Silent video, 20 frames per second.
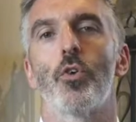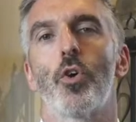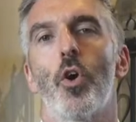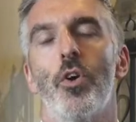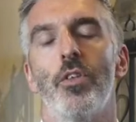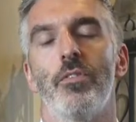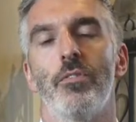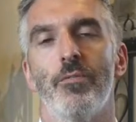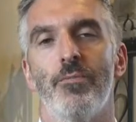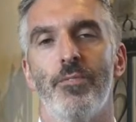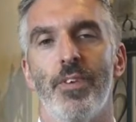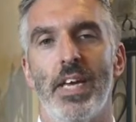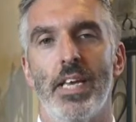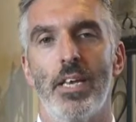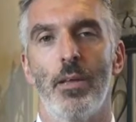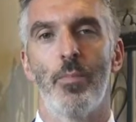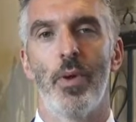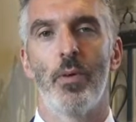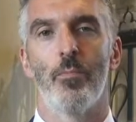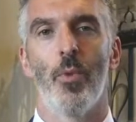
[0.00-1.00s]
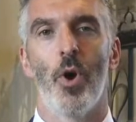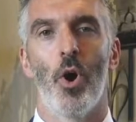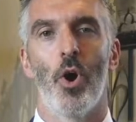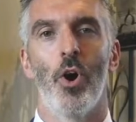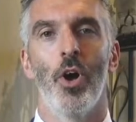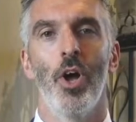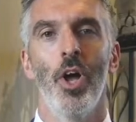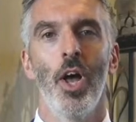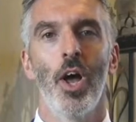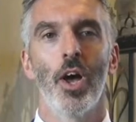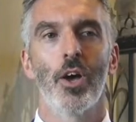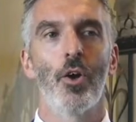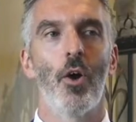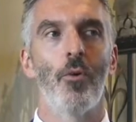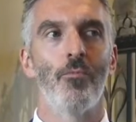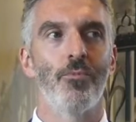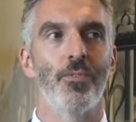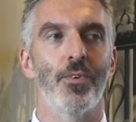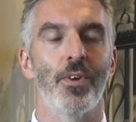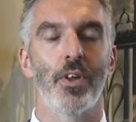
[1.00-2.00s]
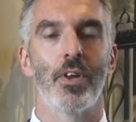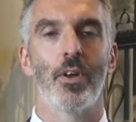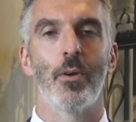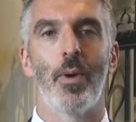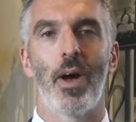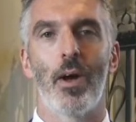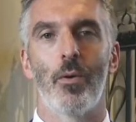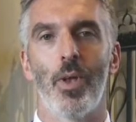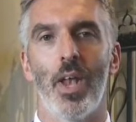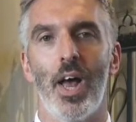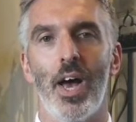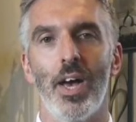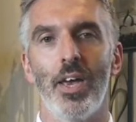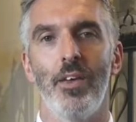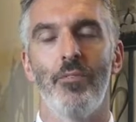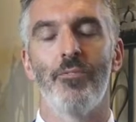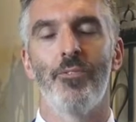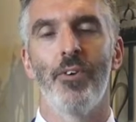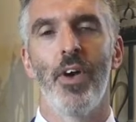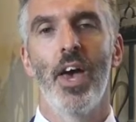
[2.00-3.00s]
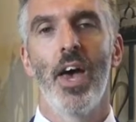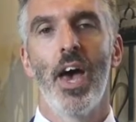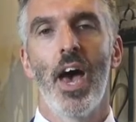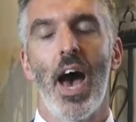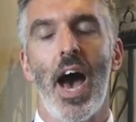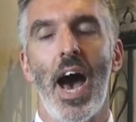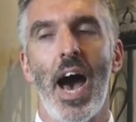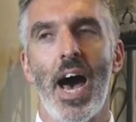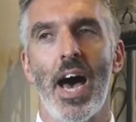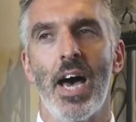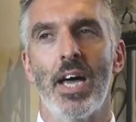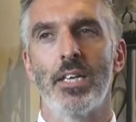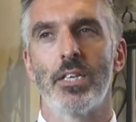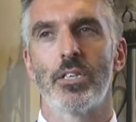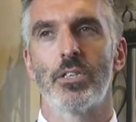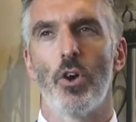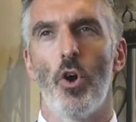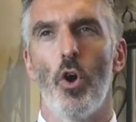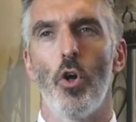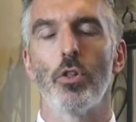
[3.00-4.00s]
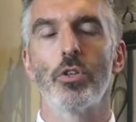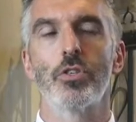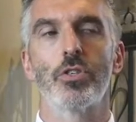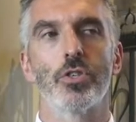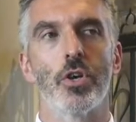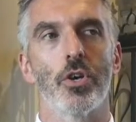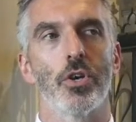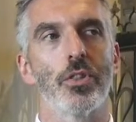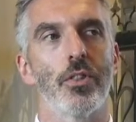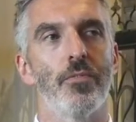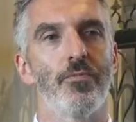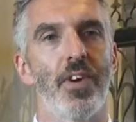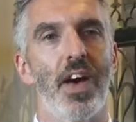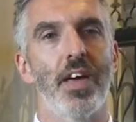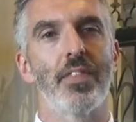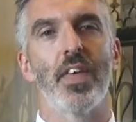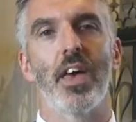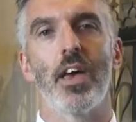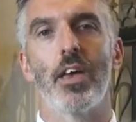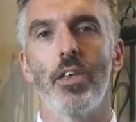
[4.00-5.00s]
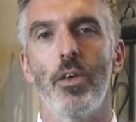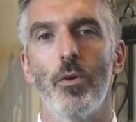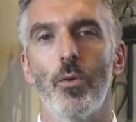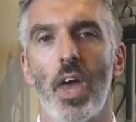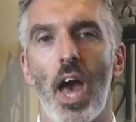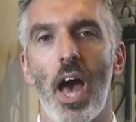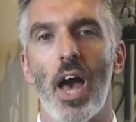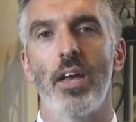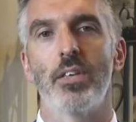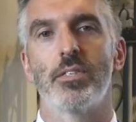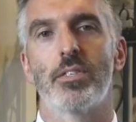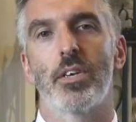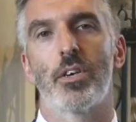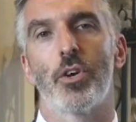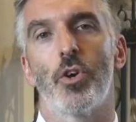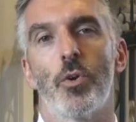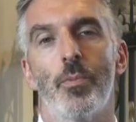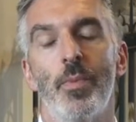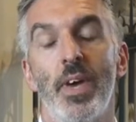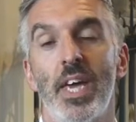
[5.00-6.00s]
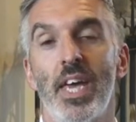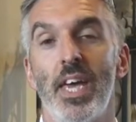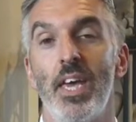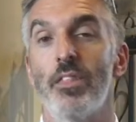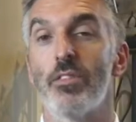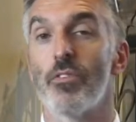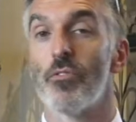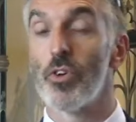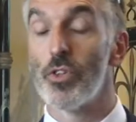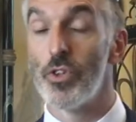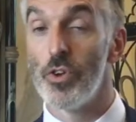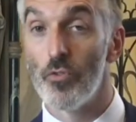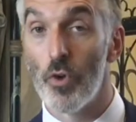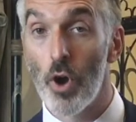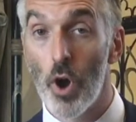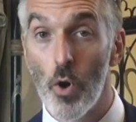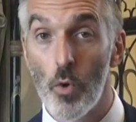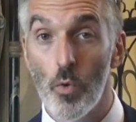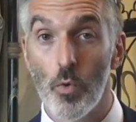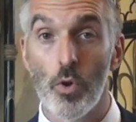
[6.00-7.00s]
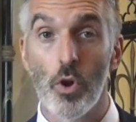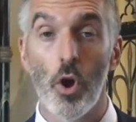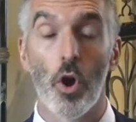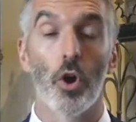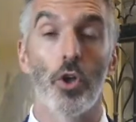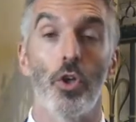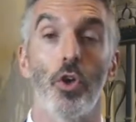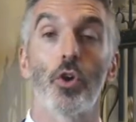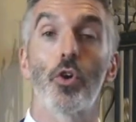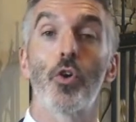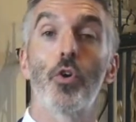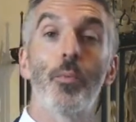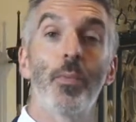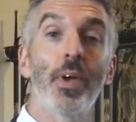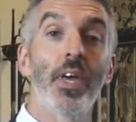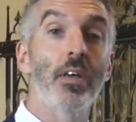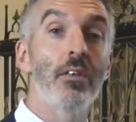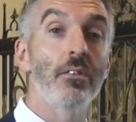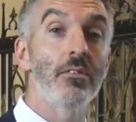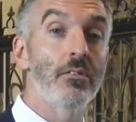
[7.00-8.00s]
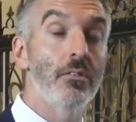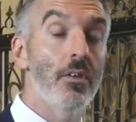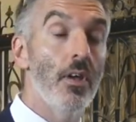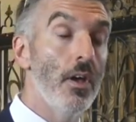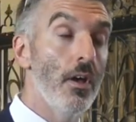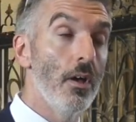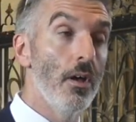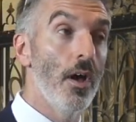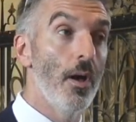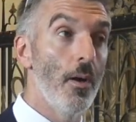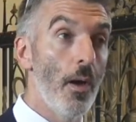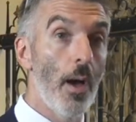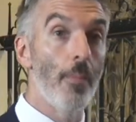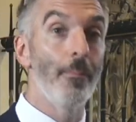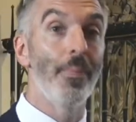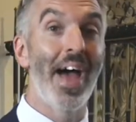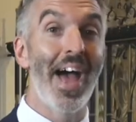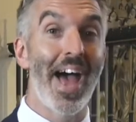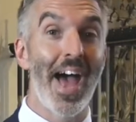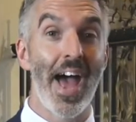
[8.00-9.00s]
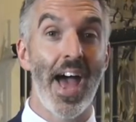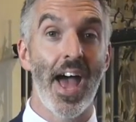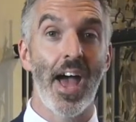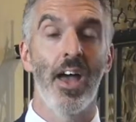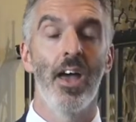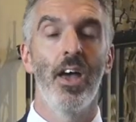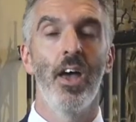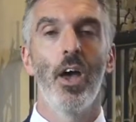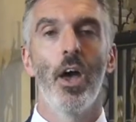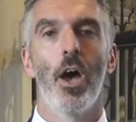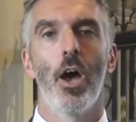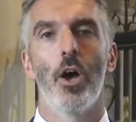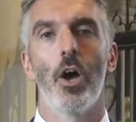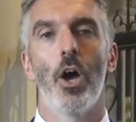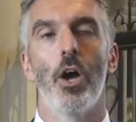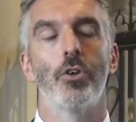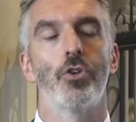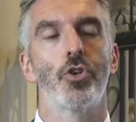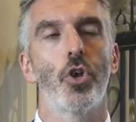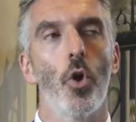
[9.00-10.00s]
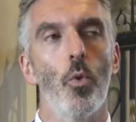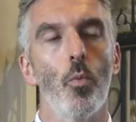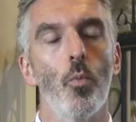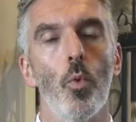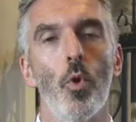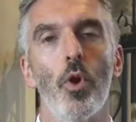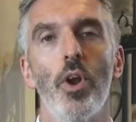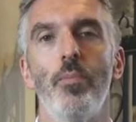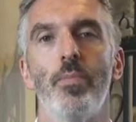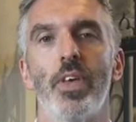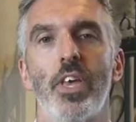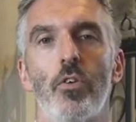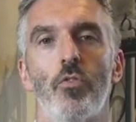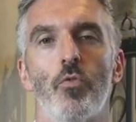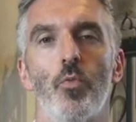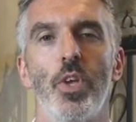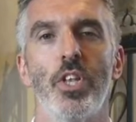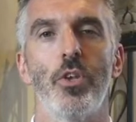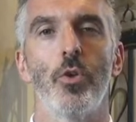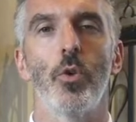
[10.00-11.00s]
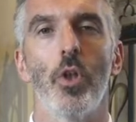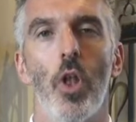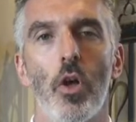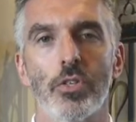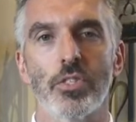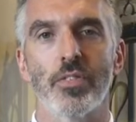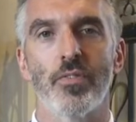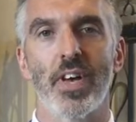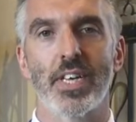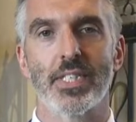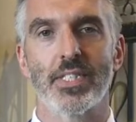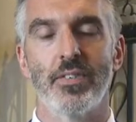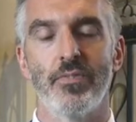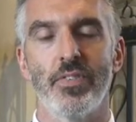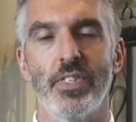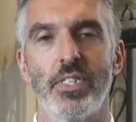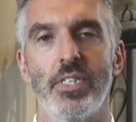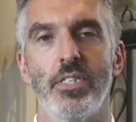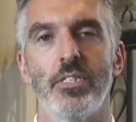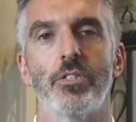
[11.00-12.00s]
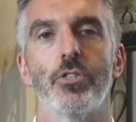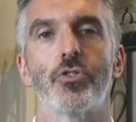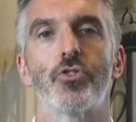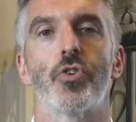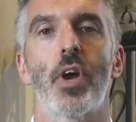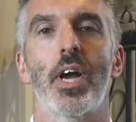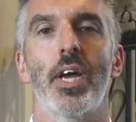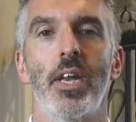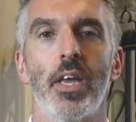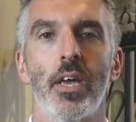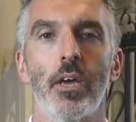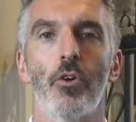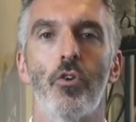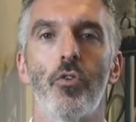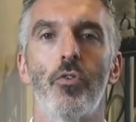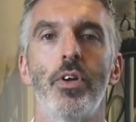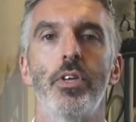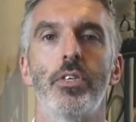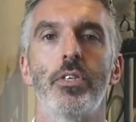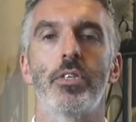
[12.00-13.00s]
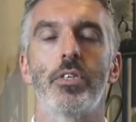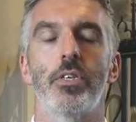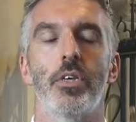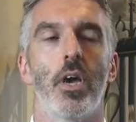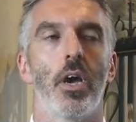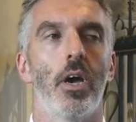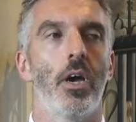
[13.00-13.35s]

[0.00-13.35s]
going to feel a bit more confident about life. And also the fact that you guys are coming either on your own or you're coming as a pair, don't worry, because we do lots of activities to try and encourage